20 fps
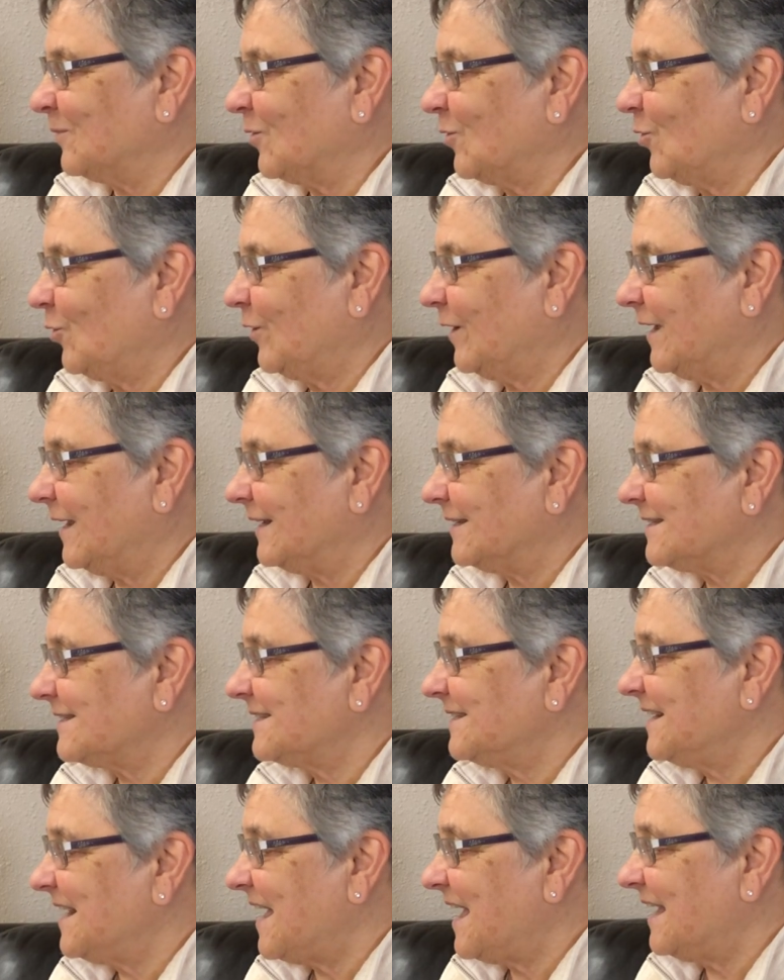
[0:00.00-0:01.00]
Chris,
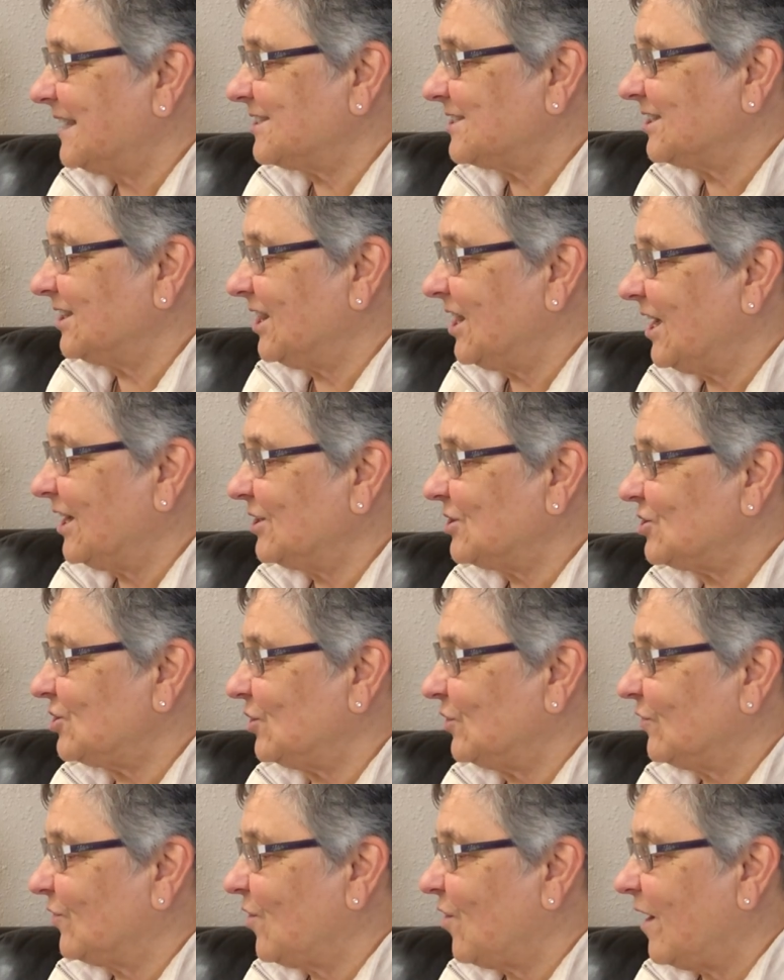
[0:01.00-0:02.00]
nice lunch
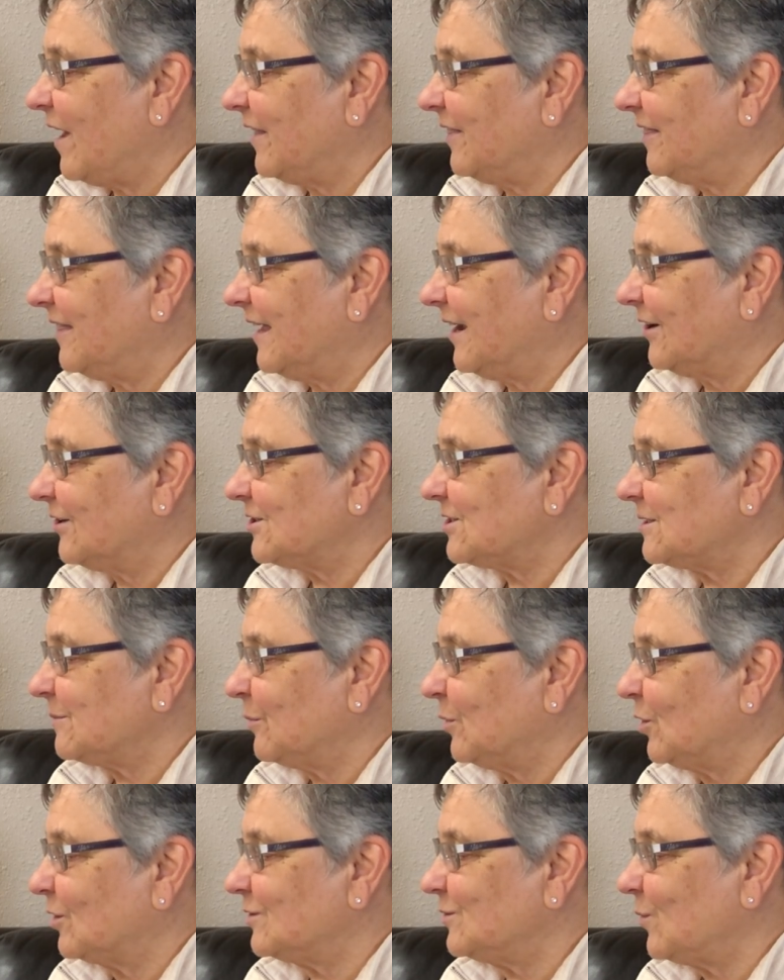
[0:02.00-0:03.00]
you've got there,
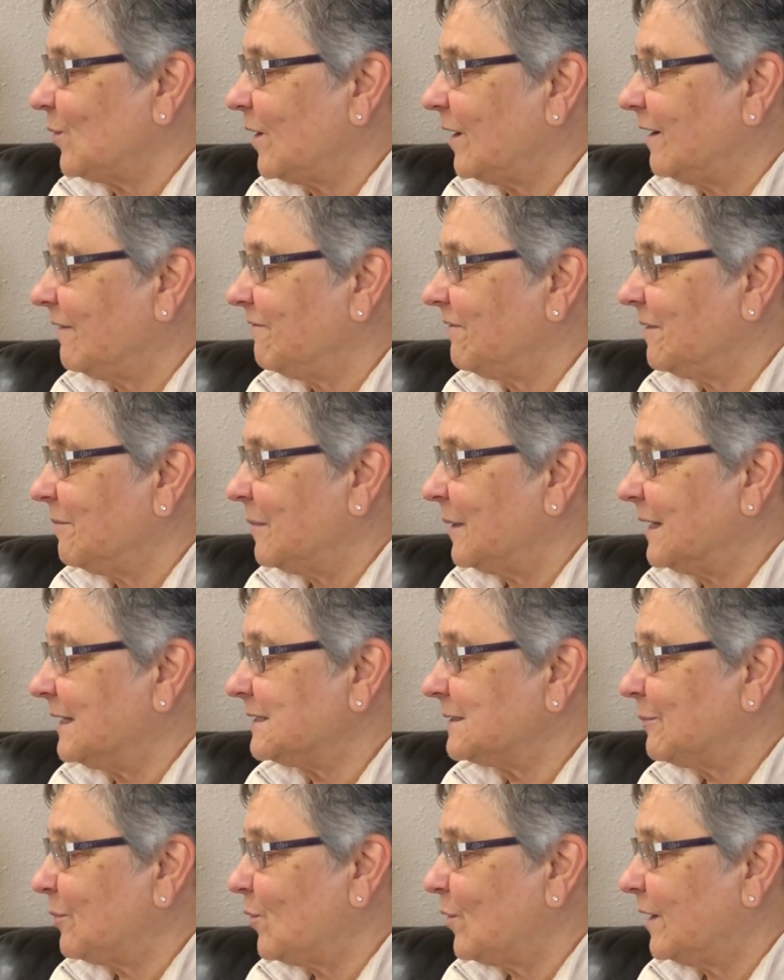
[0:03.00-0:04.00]
smirked one of the
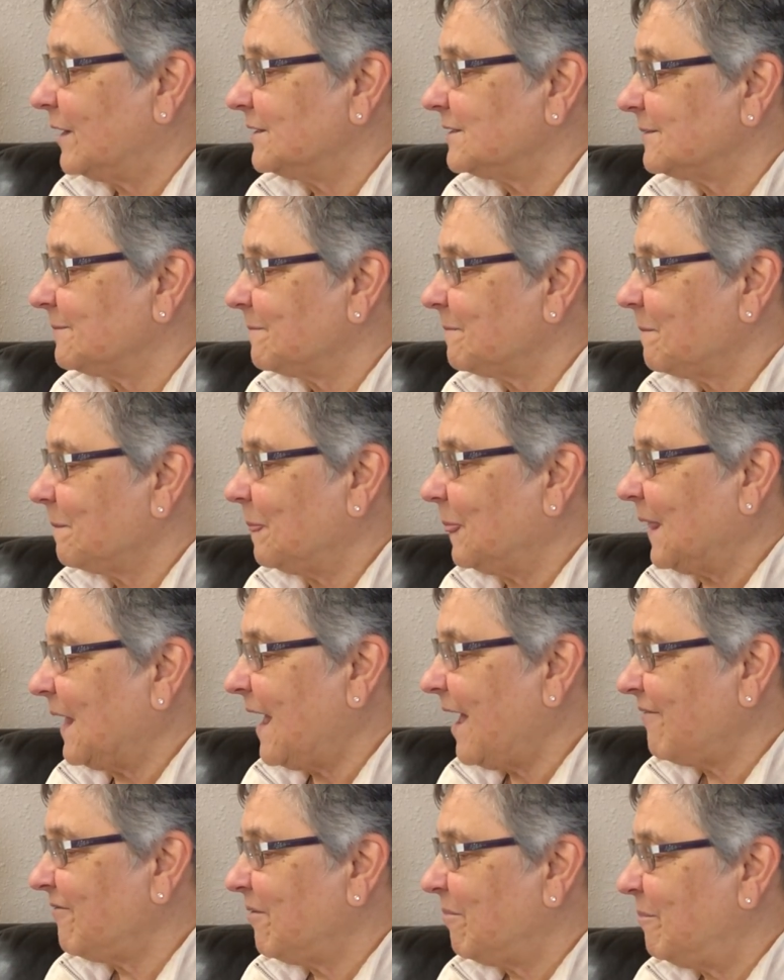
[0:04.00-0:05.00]
mice boys.
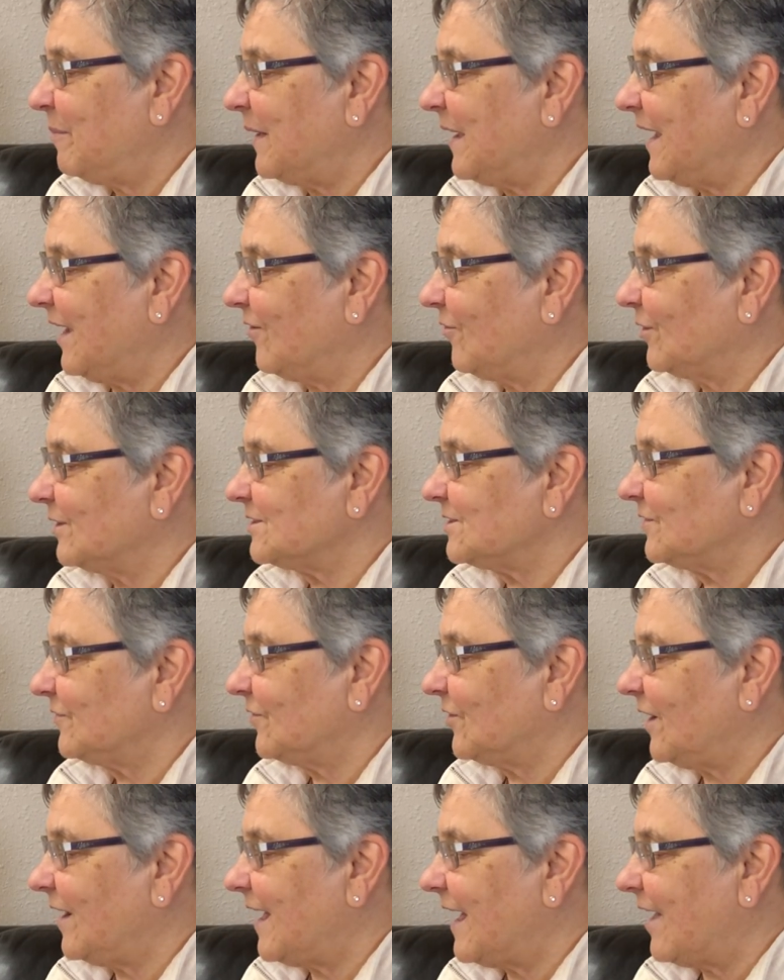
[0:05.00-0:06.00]
Have a bite,
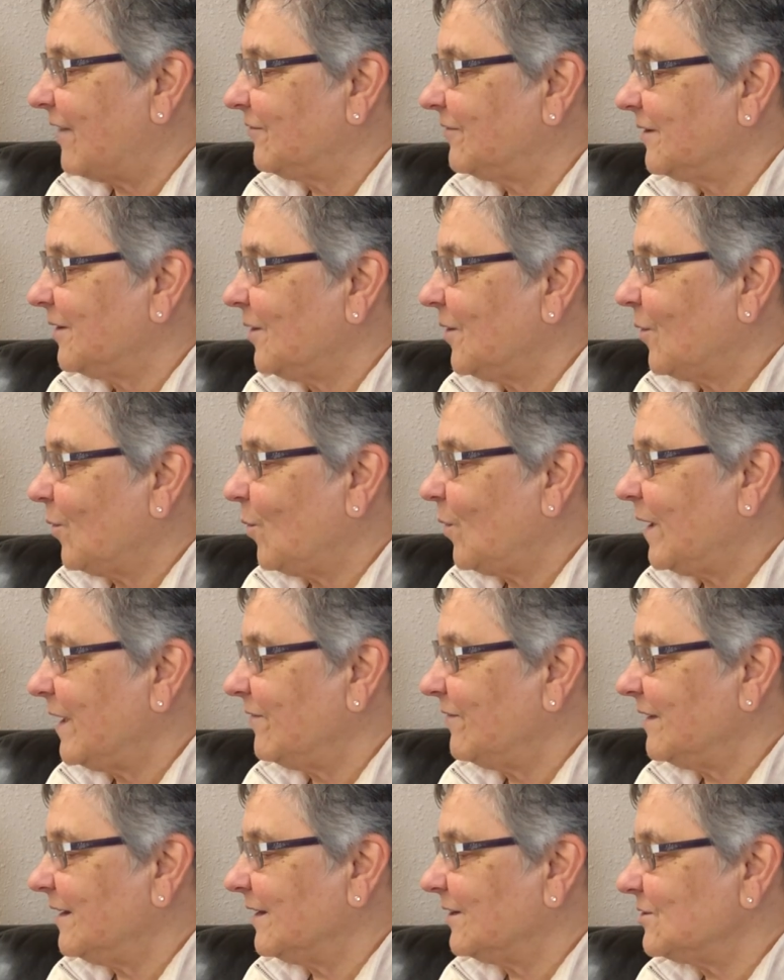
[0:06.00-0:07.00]
Christopher laughed,
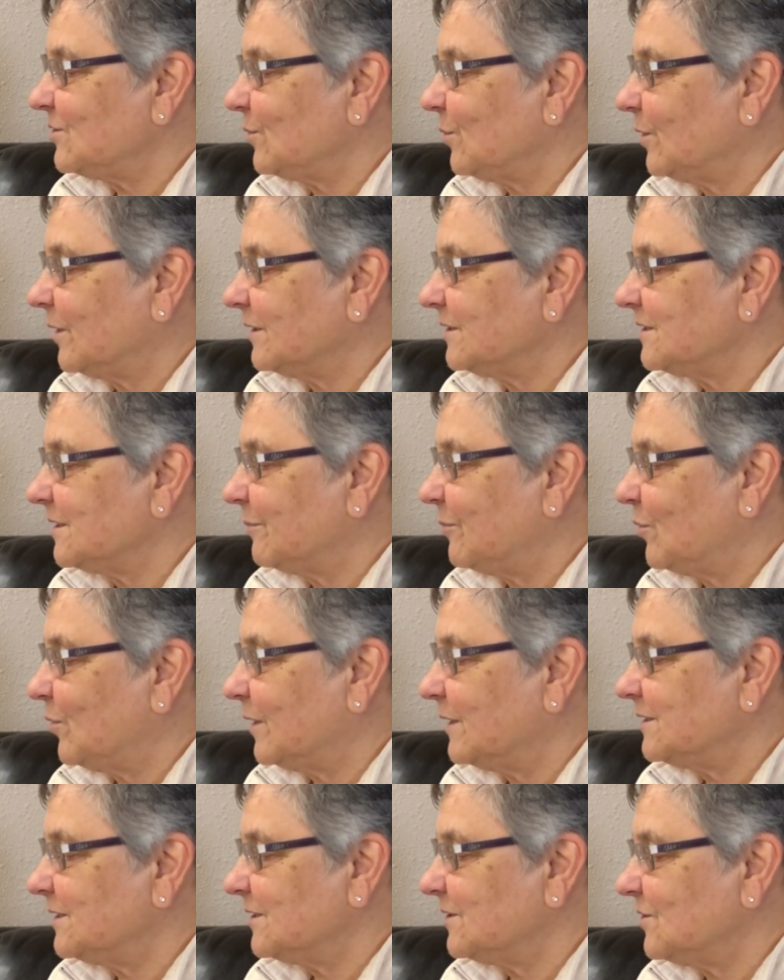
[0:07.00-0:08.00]
waving it towards the
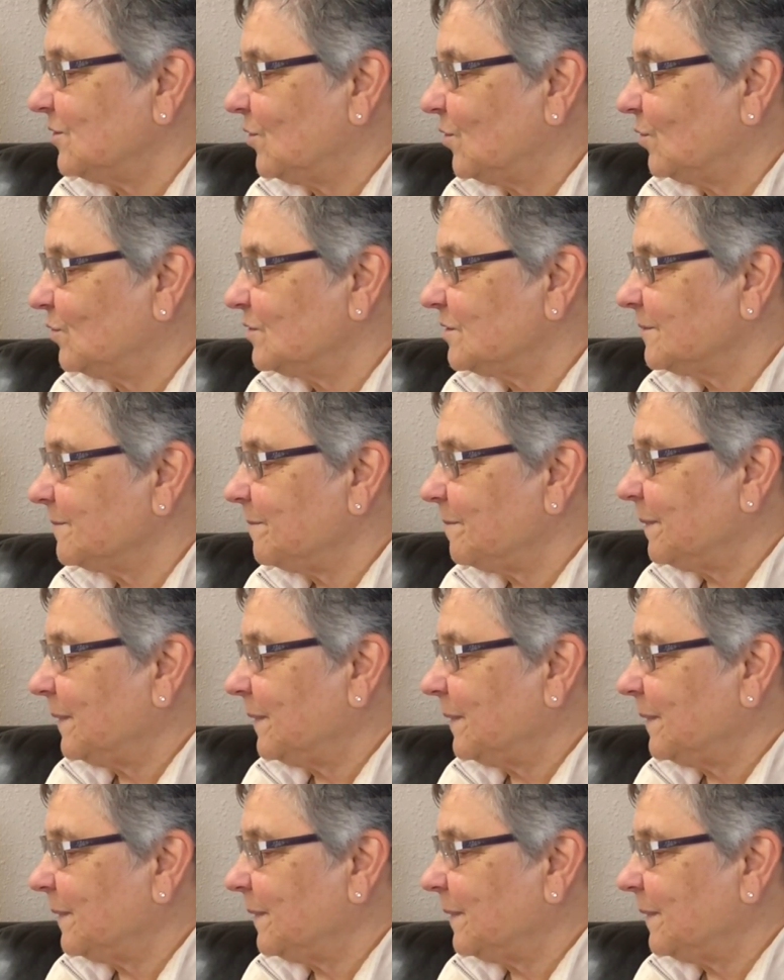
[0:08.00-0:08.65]
boys' nose.